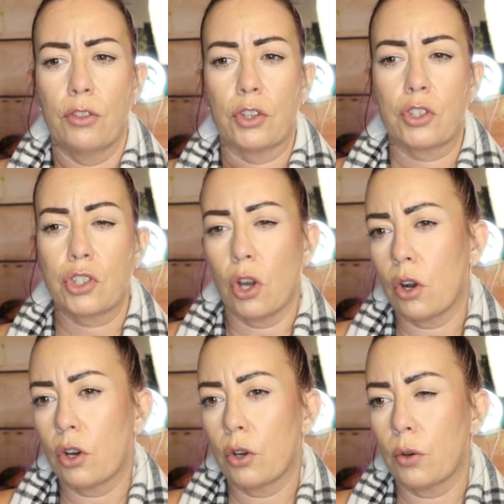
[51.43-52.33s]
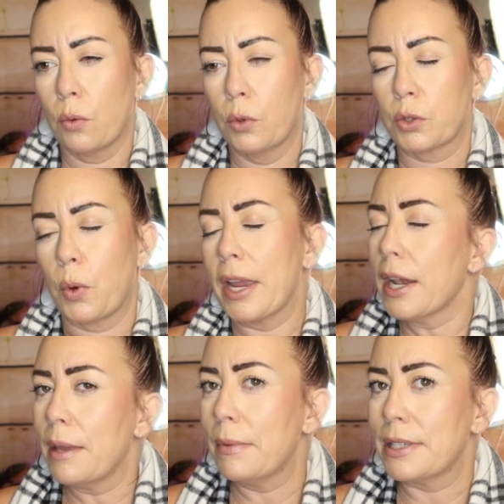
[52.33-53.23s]
the stock was
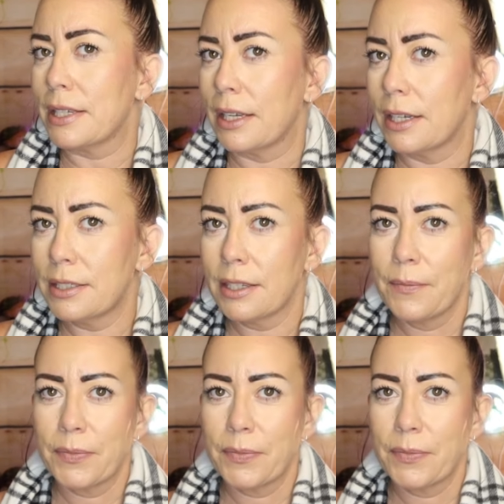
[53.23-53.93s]
quite limited,